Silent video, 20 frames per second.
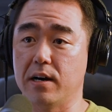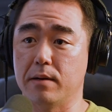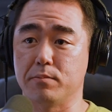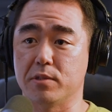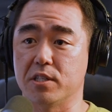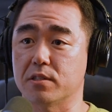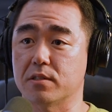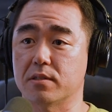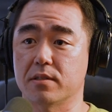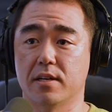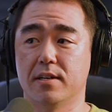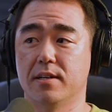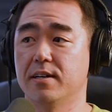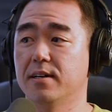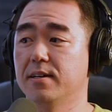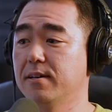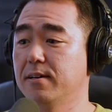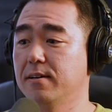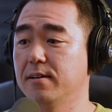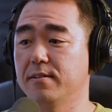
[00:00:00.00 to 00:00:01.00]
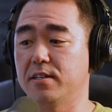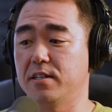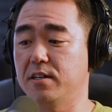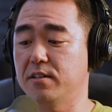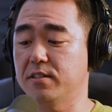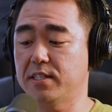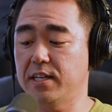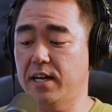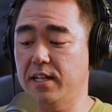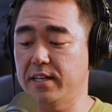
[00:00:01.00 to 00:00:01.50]
I'm just you know,
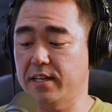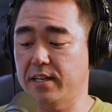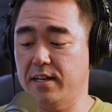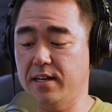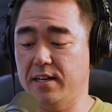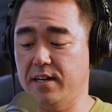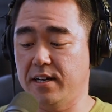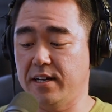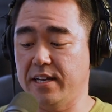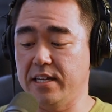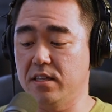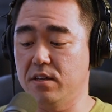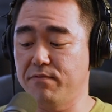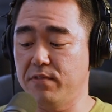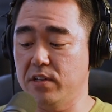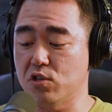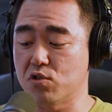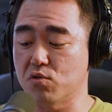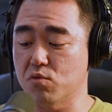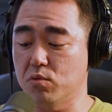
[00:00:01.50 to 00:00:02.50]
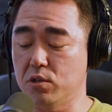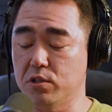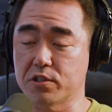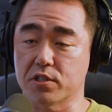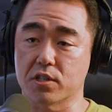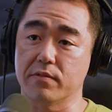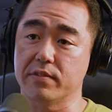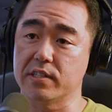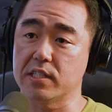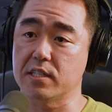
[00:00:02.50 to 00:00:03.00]
selling uh, individual
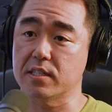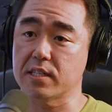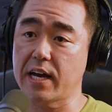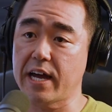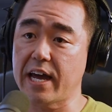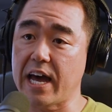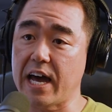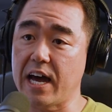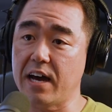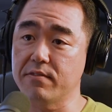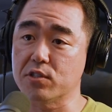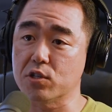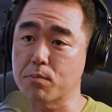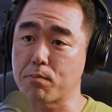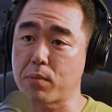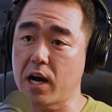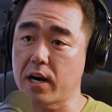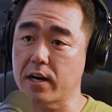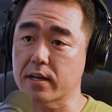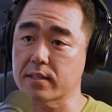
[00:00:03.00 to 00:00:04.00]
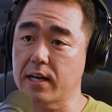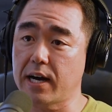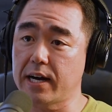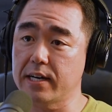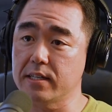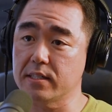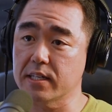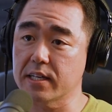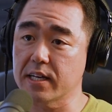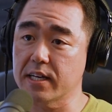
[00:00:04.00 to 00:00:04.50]
services I have, so
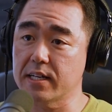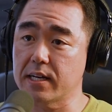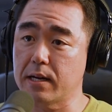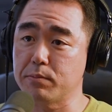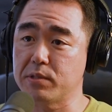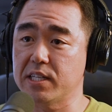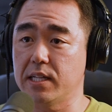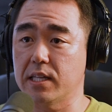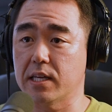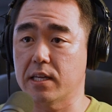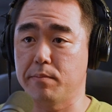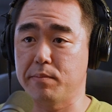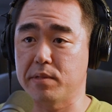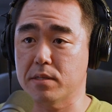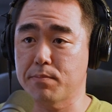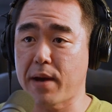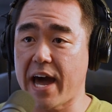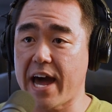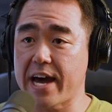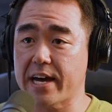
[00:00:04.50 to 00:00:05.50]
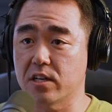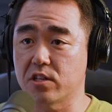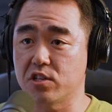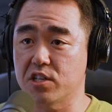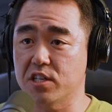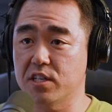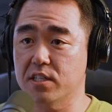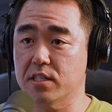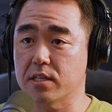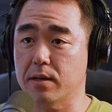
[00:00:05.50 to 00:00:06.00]
productizing it. I'm selling them as
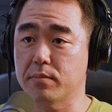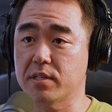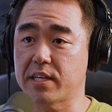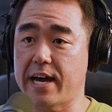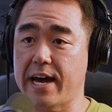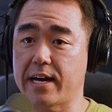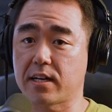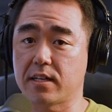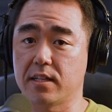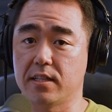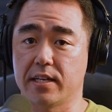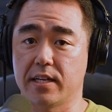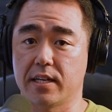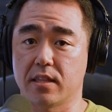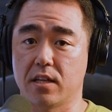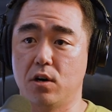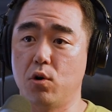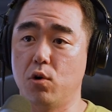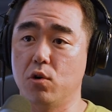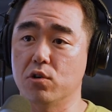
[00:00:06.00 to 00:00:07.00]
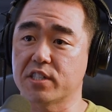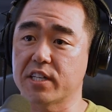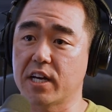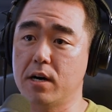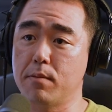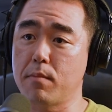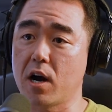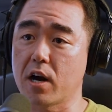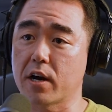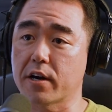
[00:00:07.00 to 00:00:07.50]
packages. I'm tackling the wholesale
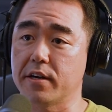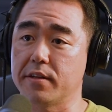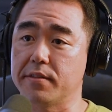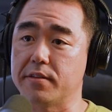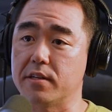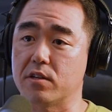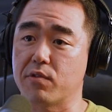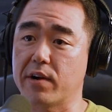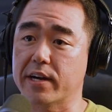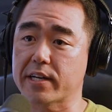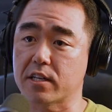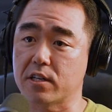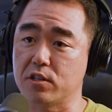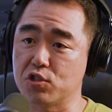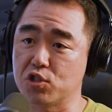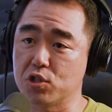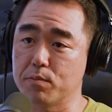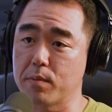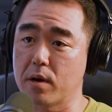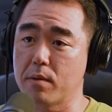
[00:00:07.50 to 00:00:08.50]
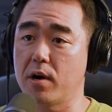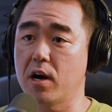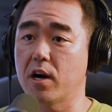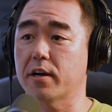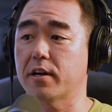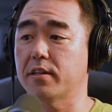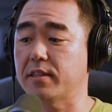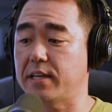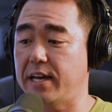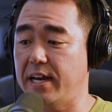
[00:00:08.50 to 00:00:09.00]
market, the direct consumer
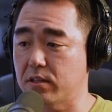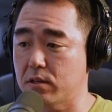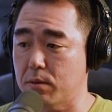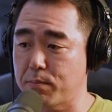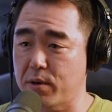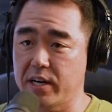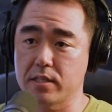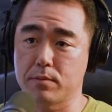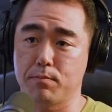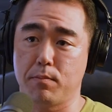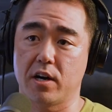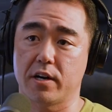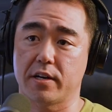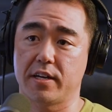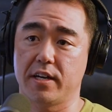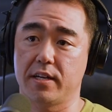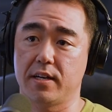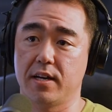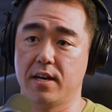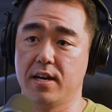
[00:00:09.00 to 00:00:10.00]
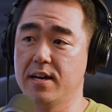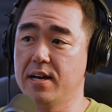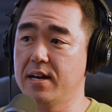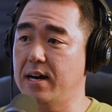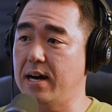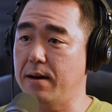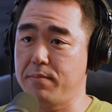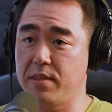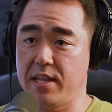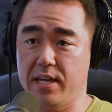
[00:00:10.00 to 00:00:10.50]
market, the enterprise market.
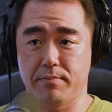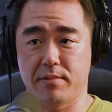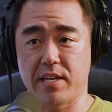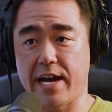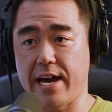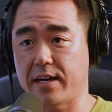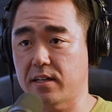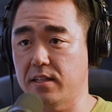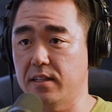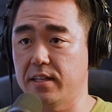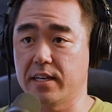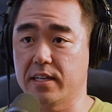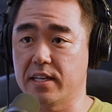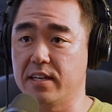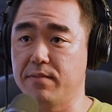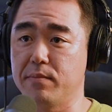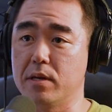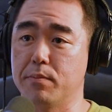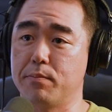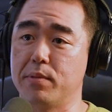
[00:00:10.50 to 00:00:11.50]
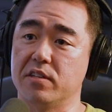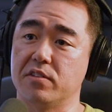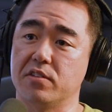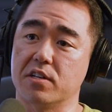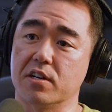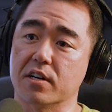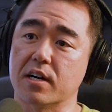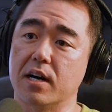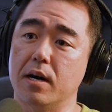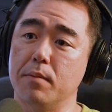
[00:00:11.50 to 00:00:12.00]
I'm then tackling give me a piece of
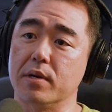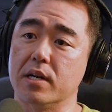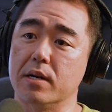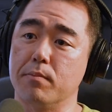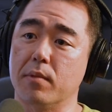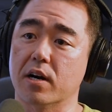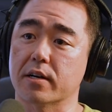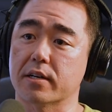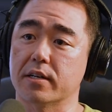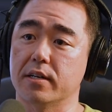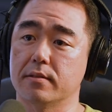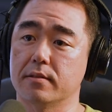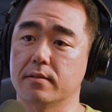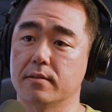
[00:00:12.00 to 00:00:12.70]
your company market.